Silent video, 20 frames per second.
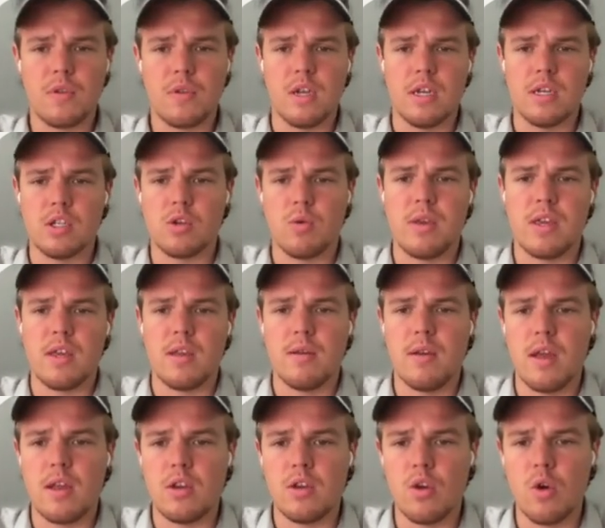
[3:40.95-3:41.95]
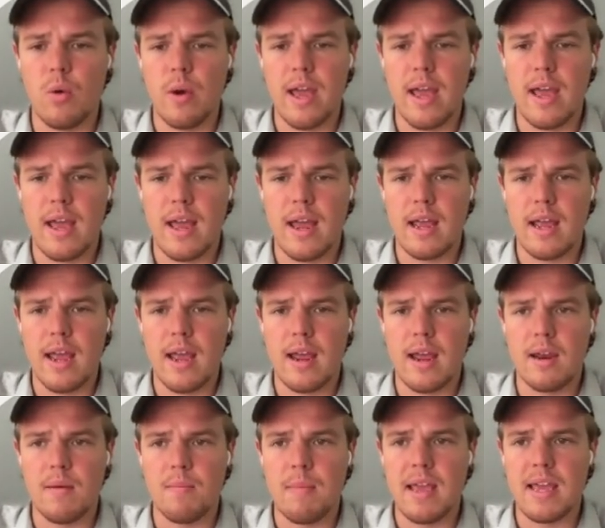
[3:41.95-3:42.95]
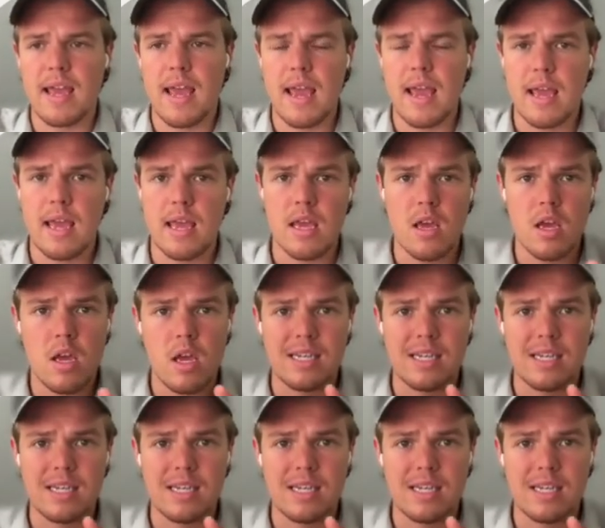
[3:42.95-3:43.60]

is so we can go ahead and make a